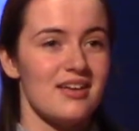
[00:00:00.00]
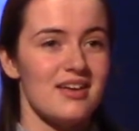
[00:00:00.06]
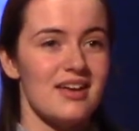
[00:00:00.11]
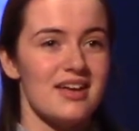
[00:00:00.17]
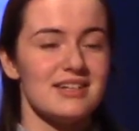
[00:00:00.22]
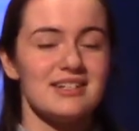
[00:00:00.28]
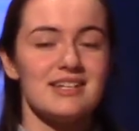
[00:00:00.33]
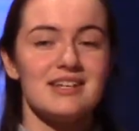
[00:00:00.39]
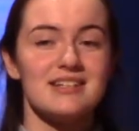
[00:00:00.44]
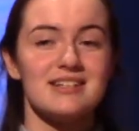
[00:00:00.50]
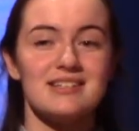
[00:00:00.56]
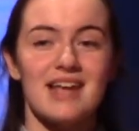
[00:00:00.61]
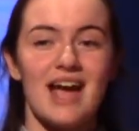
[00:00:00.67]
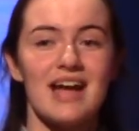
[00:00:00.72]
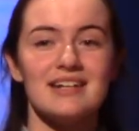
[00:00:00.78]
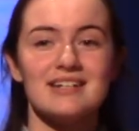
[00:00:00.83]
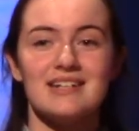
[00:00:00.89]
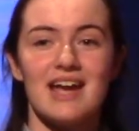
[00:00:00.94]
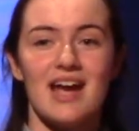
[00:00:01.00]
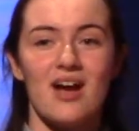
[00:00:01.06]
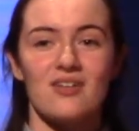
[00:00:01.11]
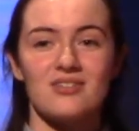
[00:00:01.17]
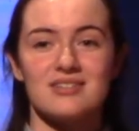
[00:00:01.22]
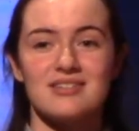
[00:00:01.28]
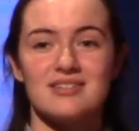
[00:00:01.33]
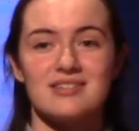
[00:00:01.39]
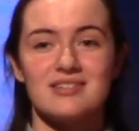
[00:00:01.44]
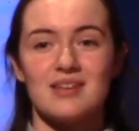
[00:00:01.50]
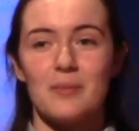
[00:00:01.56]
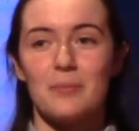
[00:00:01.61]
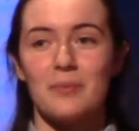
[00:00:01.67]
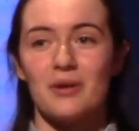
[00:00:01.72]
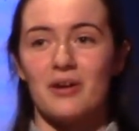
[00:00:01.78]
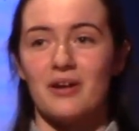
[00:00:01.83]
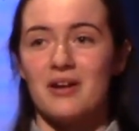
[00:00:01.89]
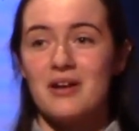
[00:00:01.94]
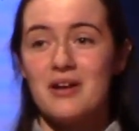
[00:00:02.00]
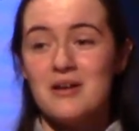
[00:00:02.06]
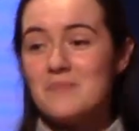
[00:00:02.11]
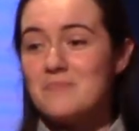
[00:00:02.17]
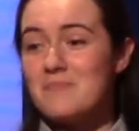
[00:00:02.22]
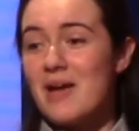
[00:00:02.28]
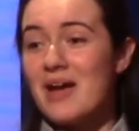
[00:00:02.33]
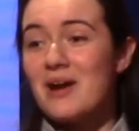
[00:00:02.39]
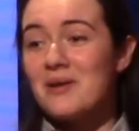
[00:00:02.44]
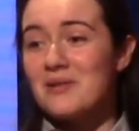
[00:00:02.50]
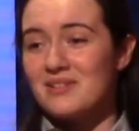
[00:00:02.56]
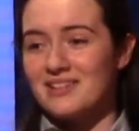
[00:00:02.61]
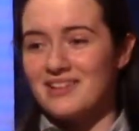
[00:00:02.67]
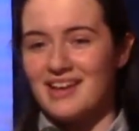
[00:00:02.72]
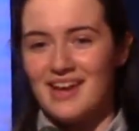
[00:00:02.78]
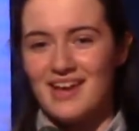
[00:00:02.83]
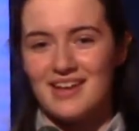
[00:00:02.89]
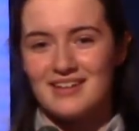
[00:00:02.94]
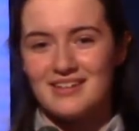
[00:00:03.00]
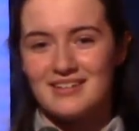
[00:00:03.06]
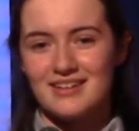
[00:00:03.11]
and he sat down to supper merrily,